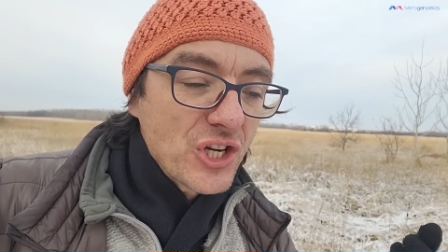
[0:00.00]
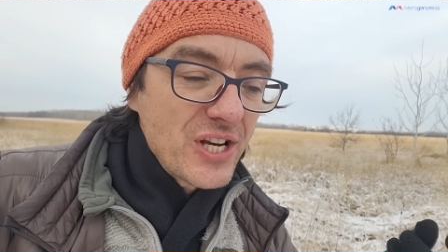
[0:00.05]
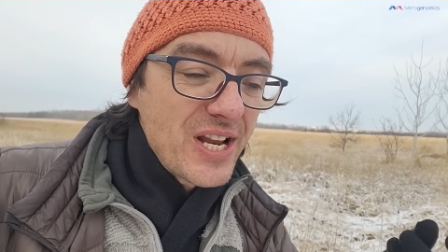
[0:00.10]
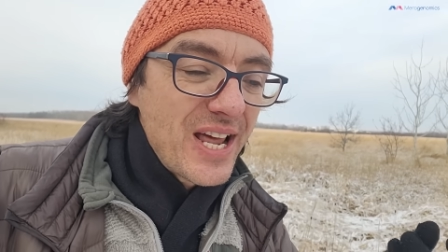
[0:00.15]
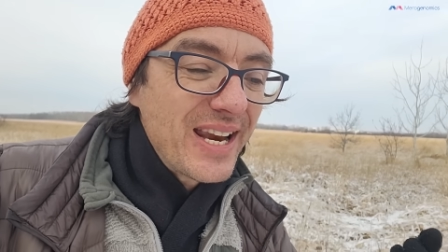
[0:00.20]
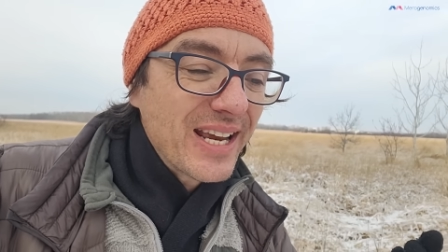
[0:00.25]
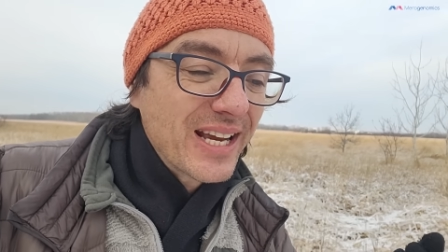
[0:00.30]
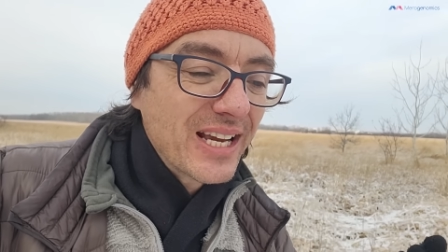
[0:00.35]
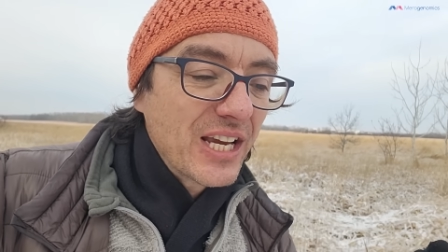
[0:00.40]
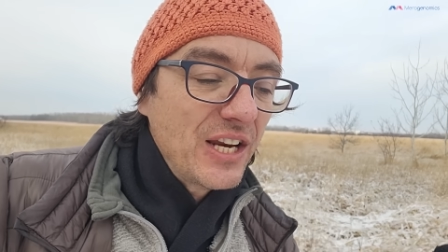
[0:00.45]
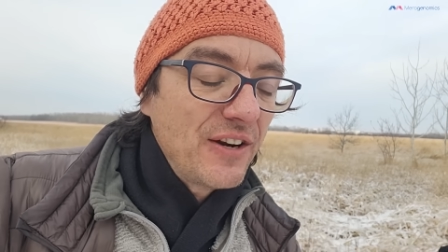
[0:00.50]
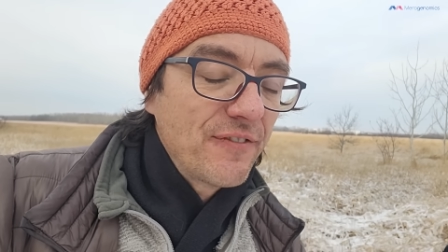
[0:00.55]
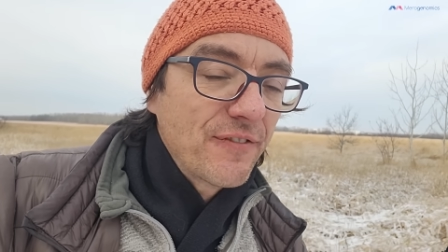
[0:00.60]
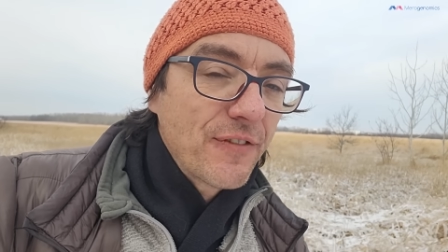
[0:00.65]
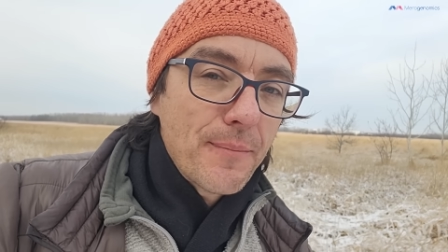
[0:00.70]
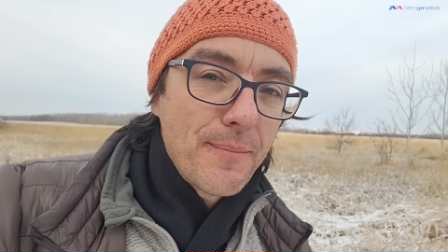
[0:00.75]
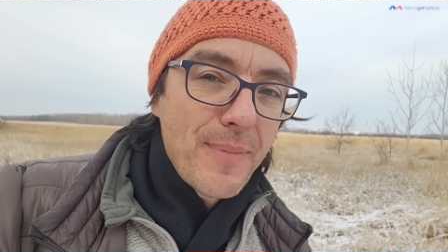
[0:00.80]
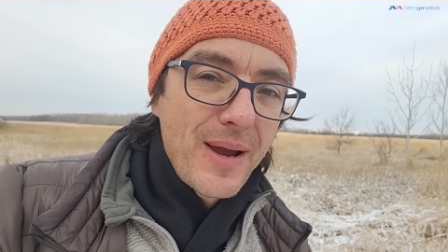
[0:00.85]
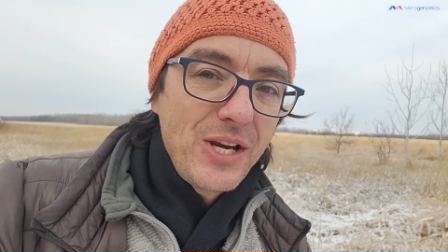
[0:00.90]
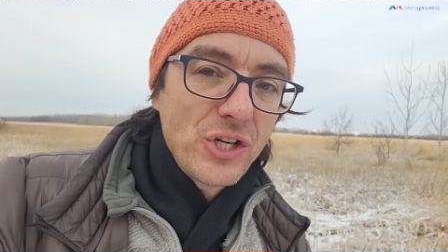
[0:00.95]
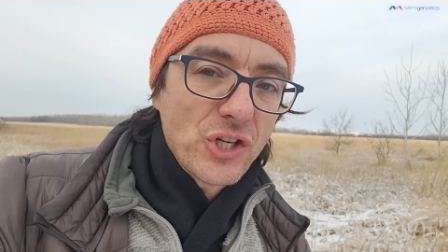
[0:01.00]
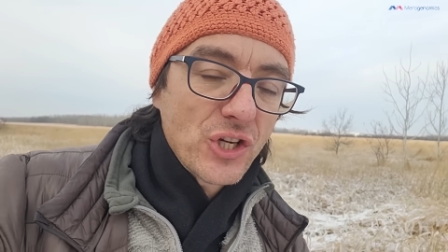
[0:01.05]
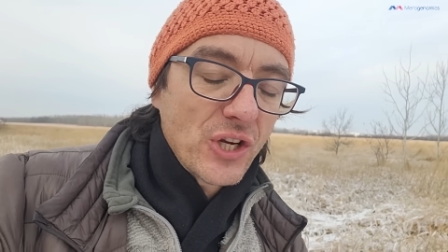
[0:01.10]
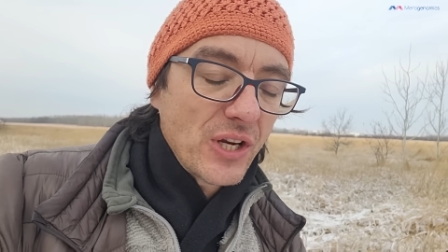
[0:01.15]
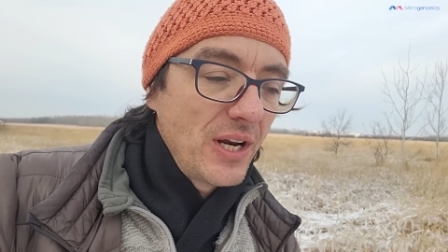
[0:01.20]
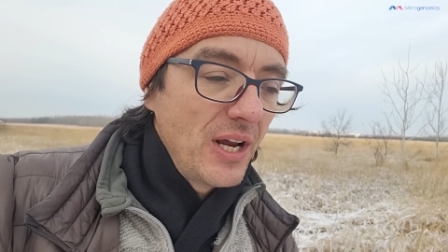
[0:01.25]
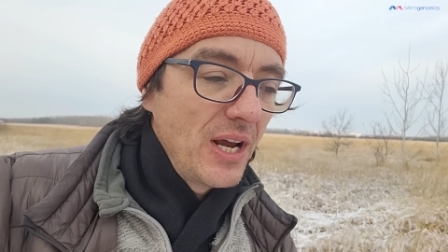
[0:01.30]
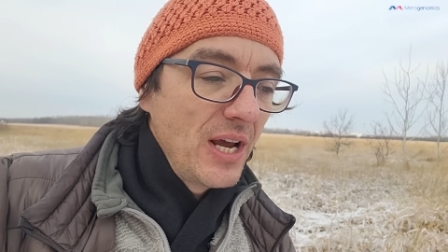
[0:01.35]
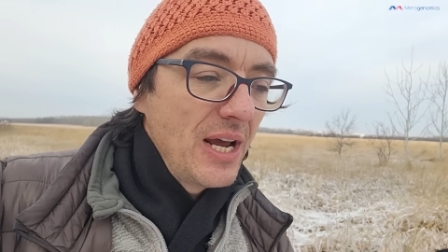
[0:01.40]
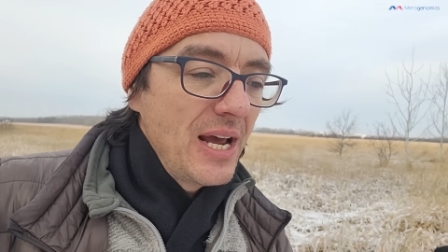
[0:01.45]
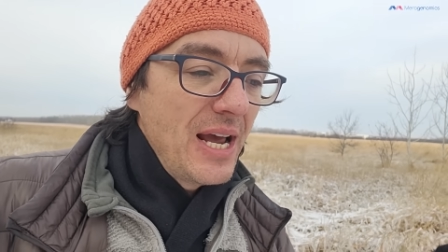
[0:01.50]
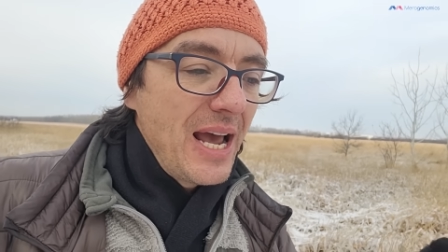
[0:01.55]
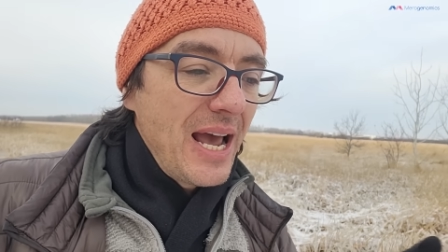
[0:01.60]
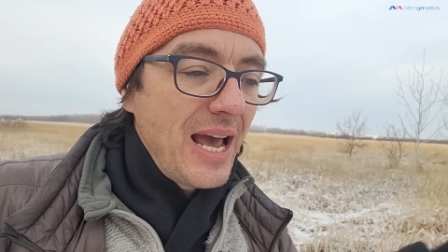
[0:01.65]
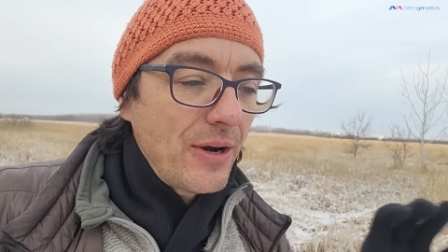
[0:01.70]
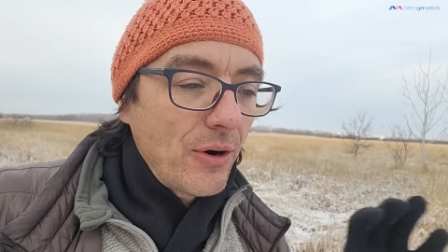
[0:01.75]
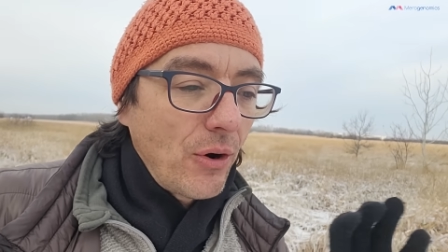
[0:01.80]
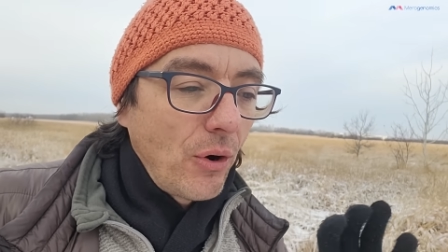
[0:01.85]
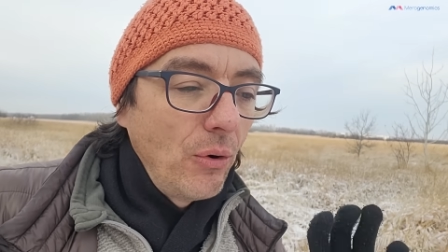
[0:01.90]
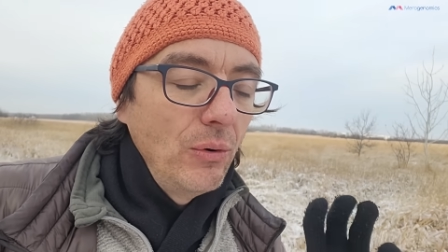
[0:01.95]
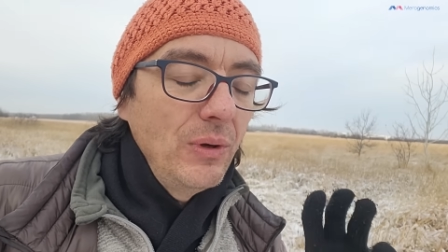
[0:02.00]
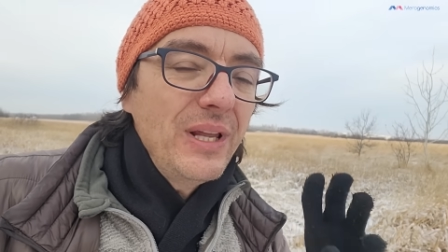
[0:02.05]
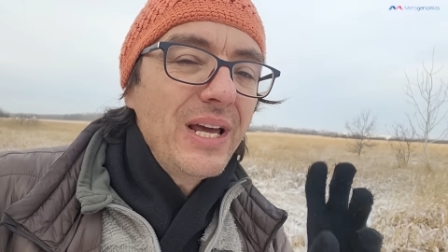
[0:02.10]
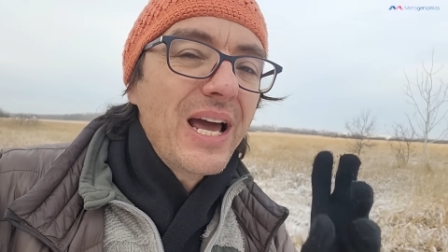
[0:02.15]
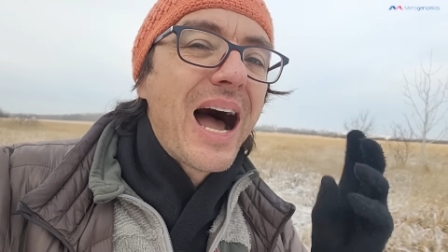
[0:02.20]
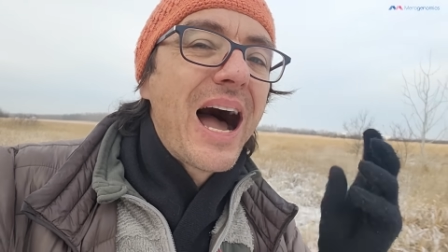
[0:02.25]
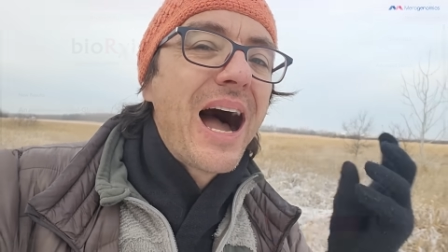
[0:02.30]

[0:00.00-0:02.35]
genetic information and only